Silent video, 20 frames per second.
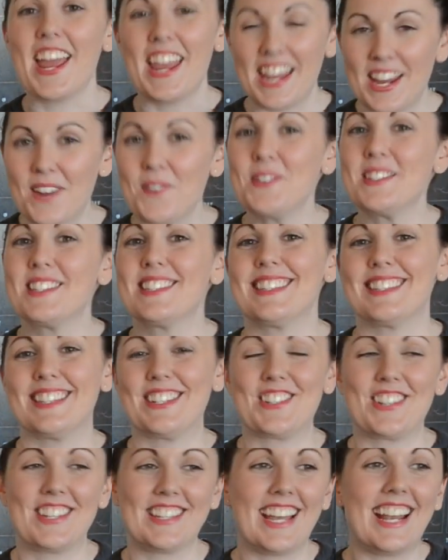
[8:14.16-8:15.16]
It was
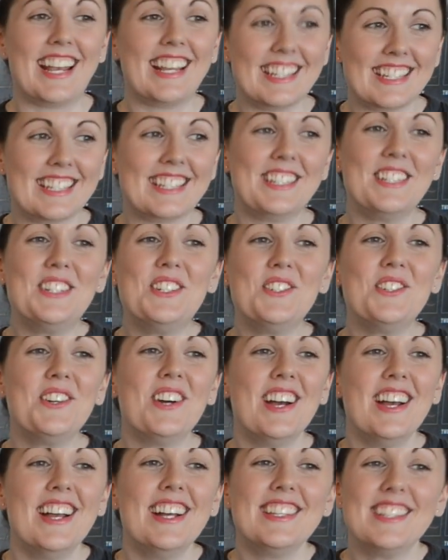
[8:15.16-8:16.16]
delicious and is still,
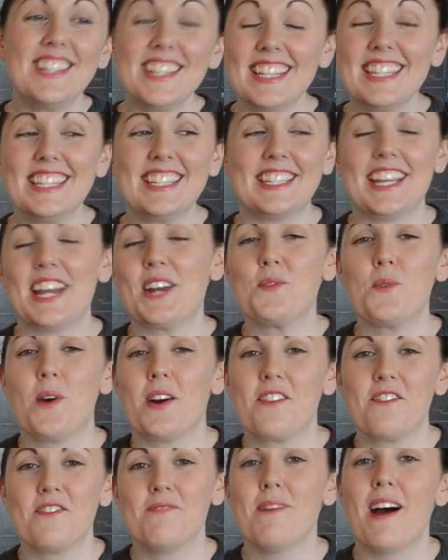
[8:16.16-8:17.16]
to this day, one
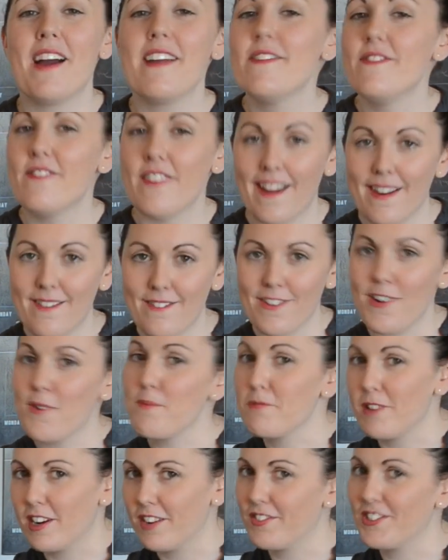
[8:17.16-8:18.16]
of my favourite
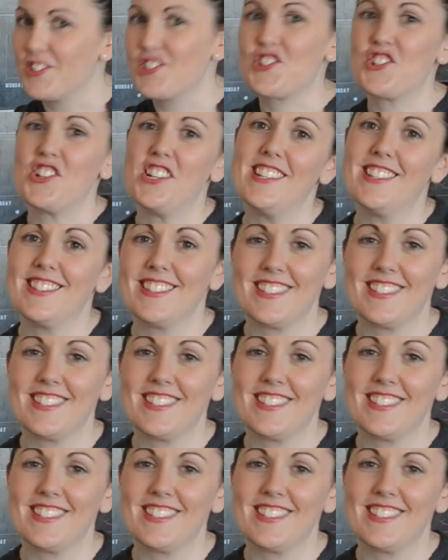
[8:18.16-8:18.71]
breakfast treats.